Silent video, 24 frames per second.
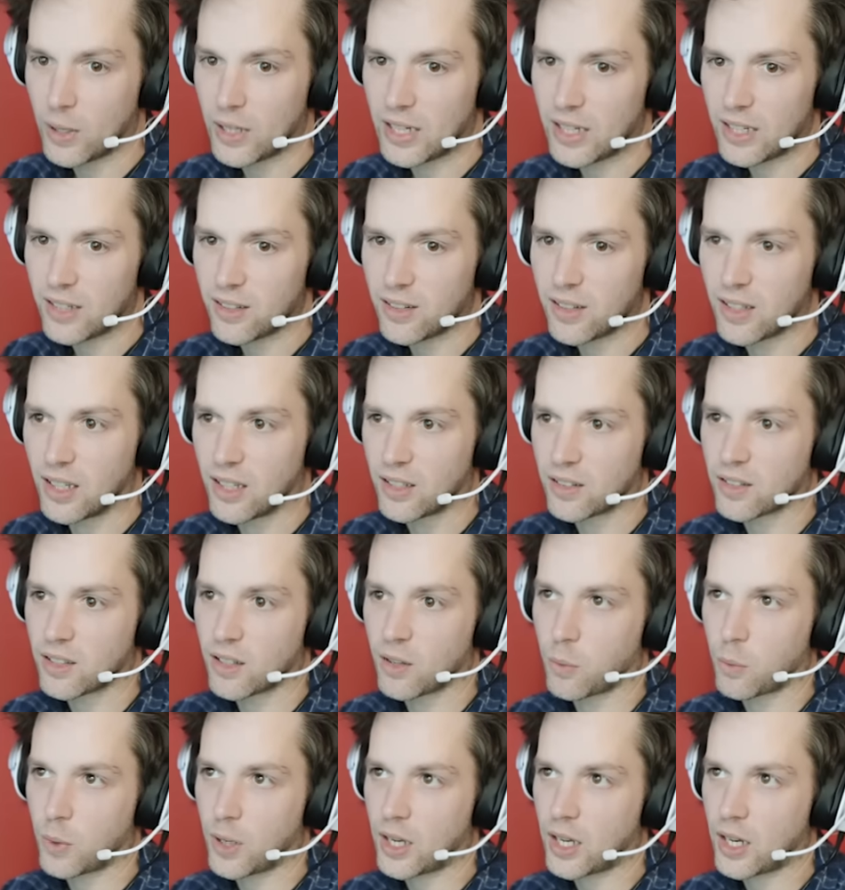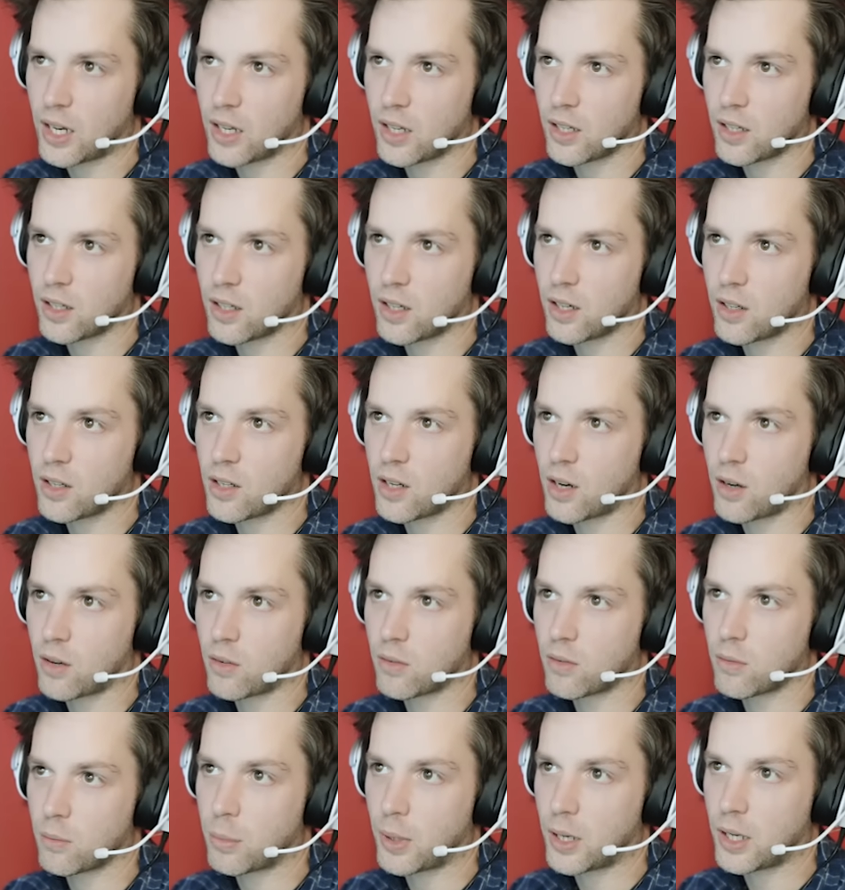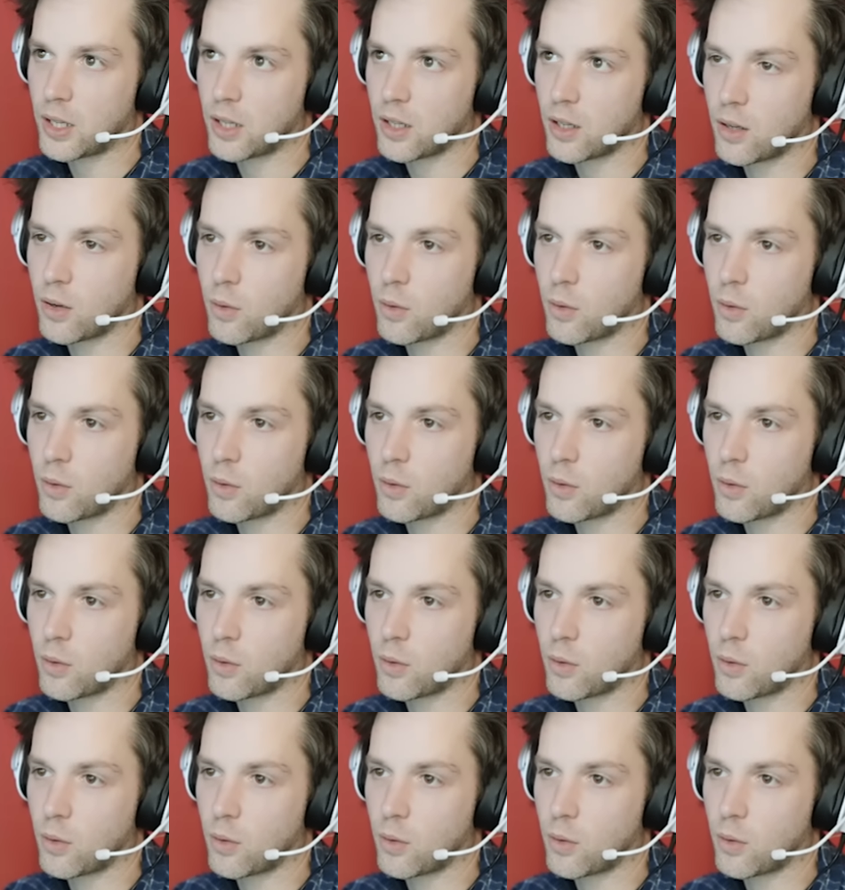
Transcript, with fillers: What is this? And what can I, here you go, buddy.